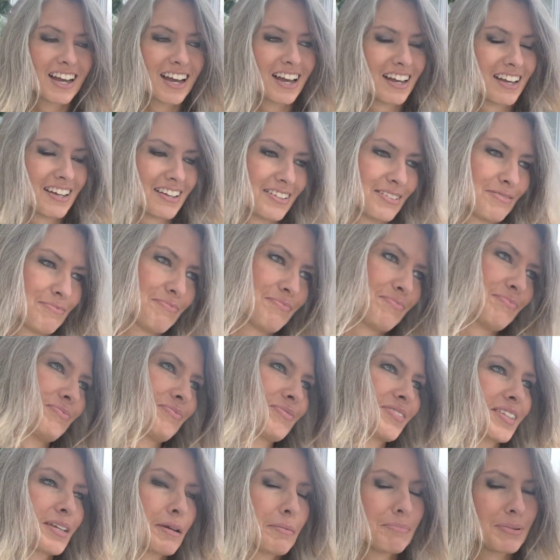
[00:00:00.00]

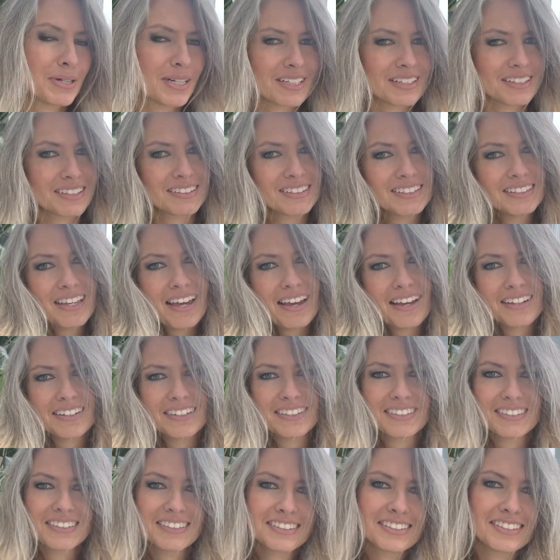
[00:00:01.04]
But yeah,
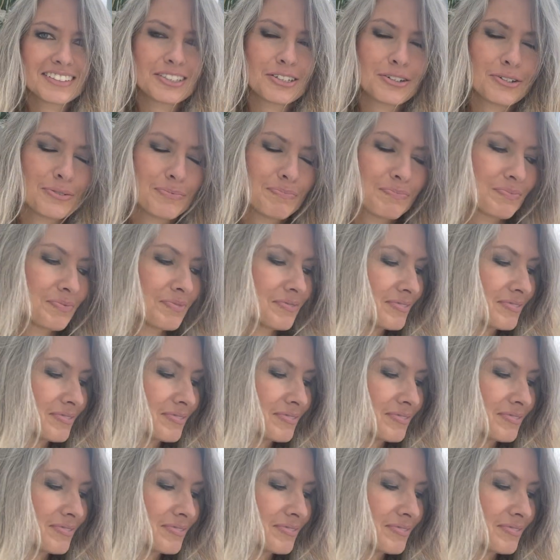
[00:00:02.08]
so